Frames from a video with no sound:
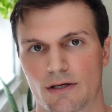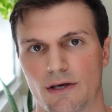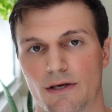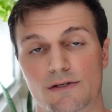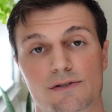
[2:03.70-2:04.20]

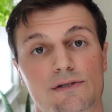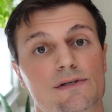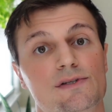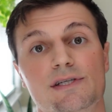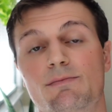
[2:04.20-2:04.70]
is,
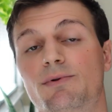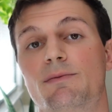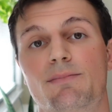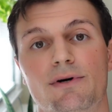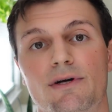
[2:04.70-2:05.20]
simply
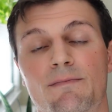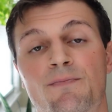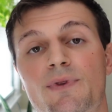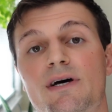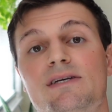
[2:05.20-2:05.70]

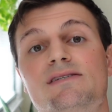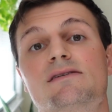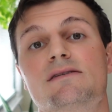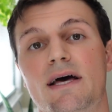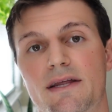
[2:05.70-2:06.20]
put,
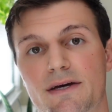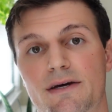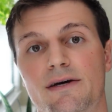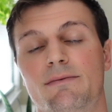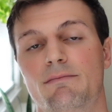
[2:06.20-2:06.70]

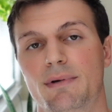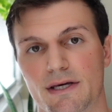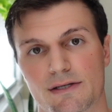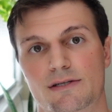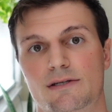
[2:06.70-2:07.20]
aesthetic
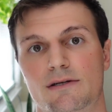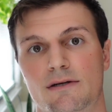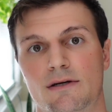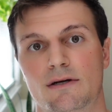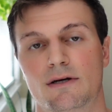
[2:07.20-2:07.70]
based,
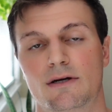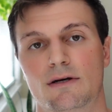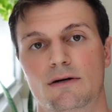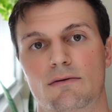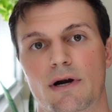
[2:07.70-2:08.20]

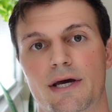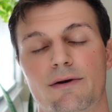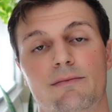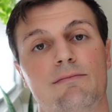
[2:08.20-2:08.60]
right?